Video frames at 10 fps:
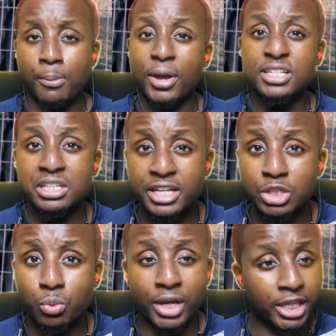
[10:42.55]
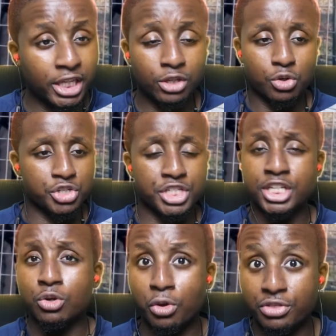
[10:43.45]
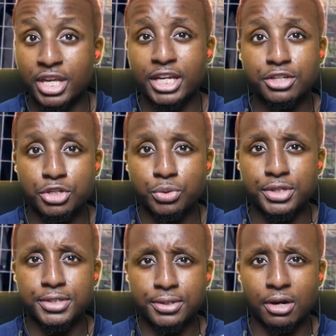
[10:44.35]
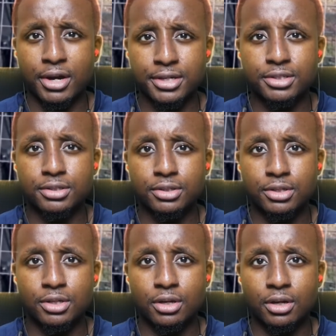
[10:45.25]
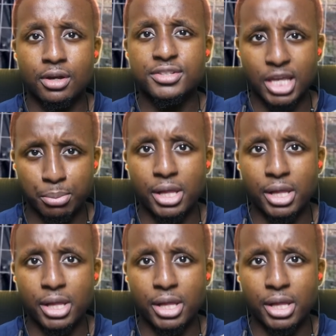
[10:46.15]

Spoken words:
because I like the way he or she or they do it. All right. Stay